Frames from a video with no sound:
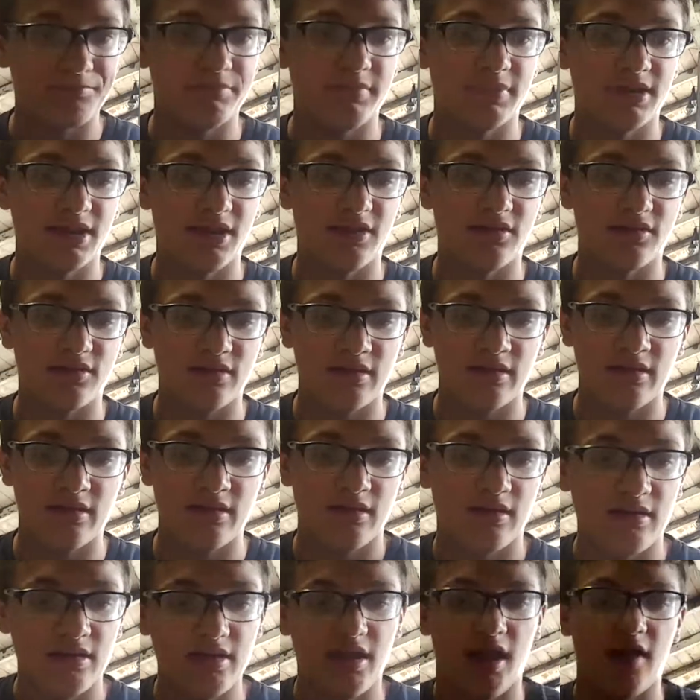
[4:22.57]
Because
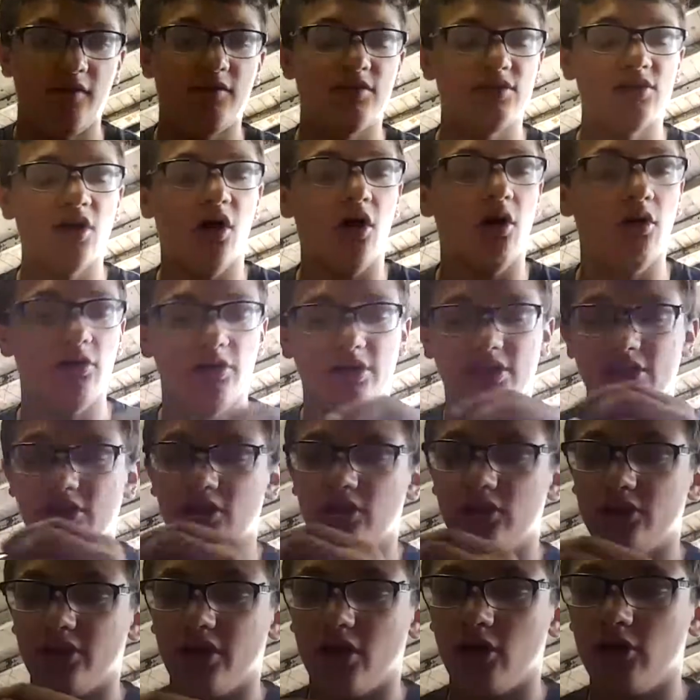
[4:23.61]
if you don't,
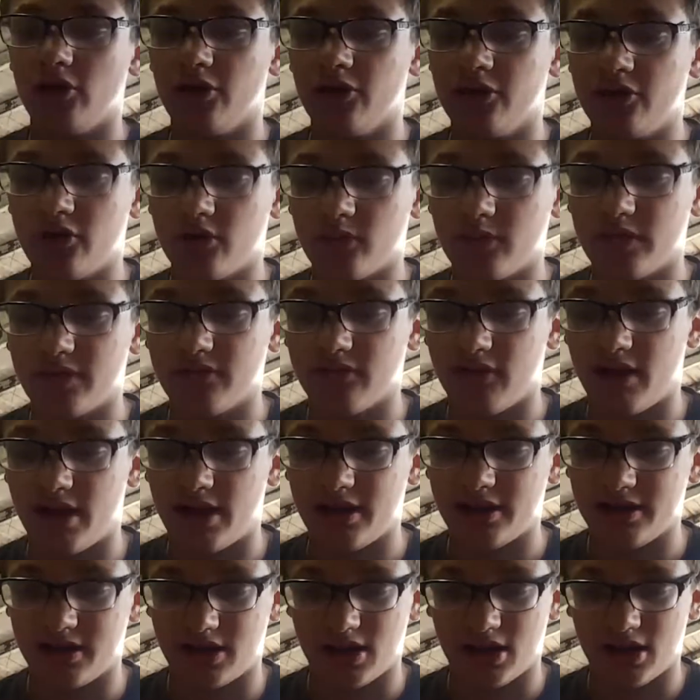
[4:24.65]
you'll
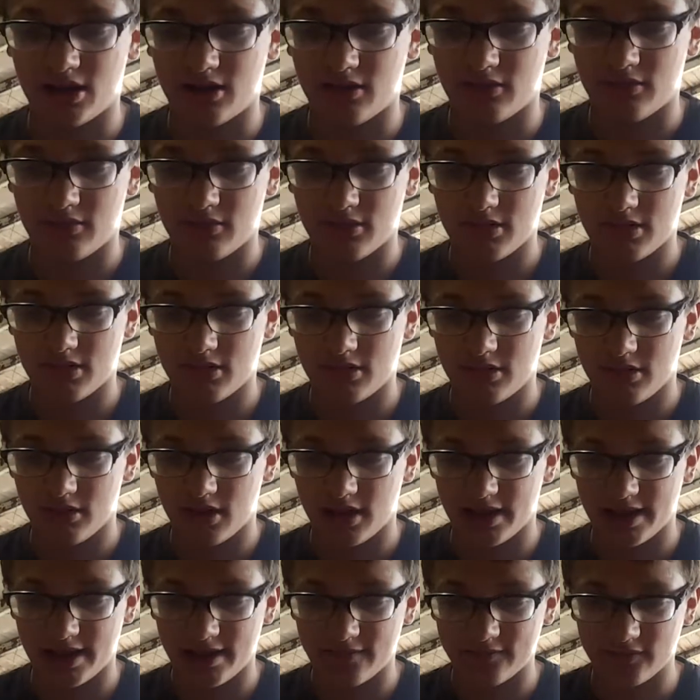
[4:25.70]
regret, not
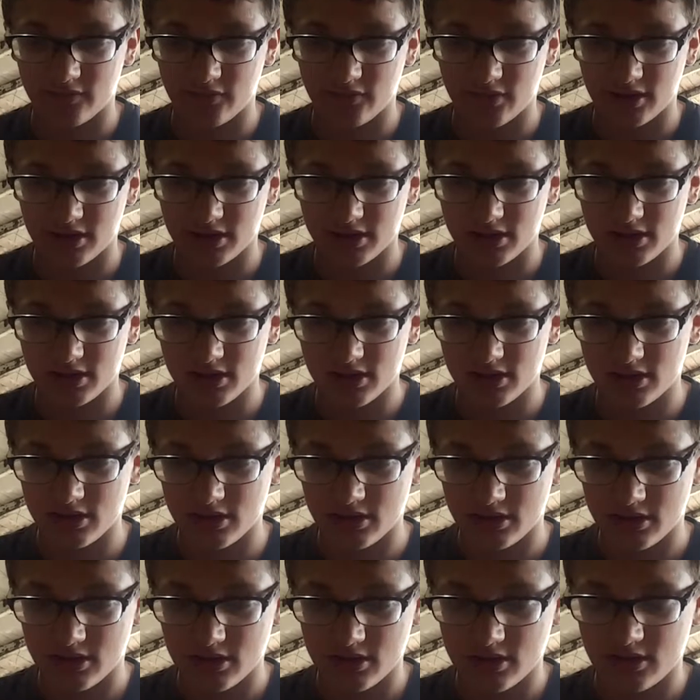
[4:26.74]
having one.
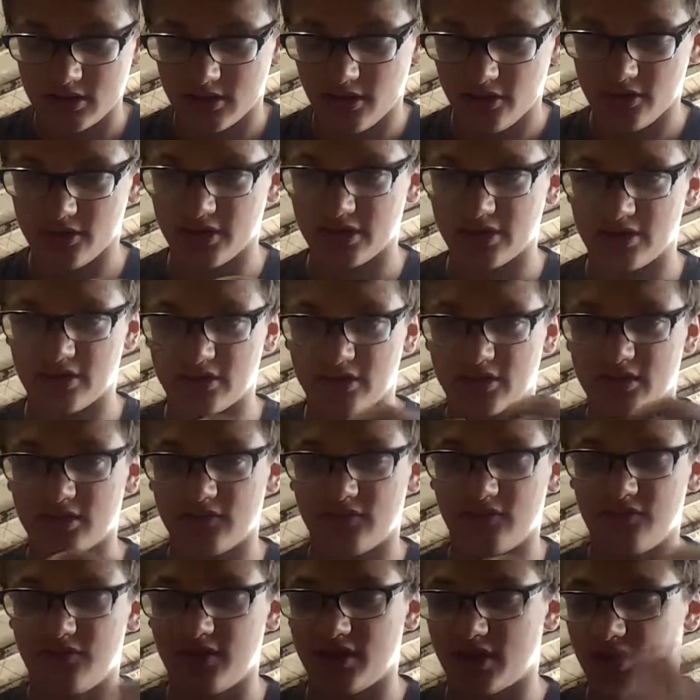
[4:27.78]
This thing needs to get
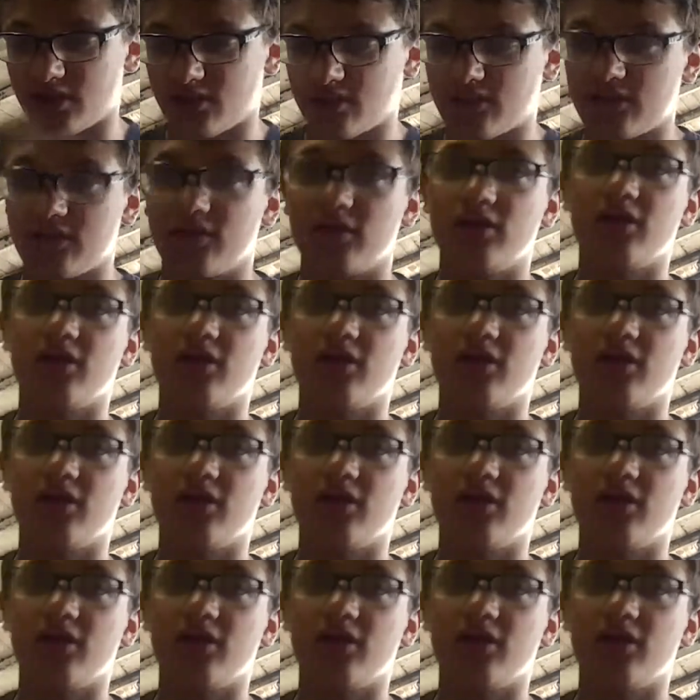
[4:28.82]
fixed.